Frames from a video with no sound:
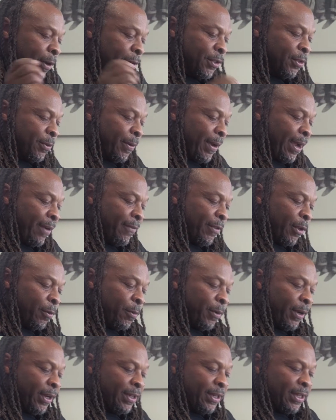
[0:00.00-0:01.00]
also have the
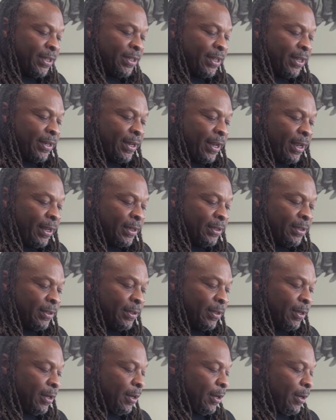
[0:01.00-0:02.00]
quick disconnects
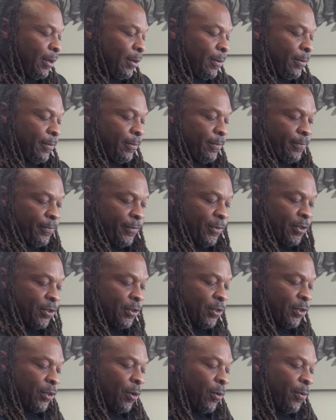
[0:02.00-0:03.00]

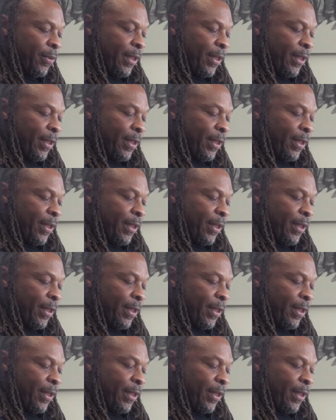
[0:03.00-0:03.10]
so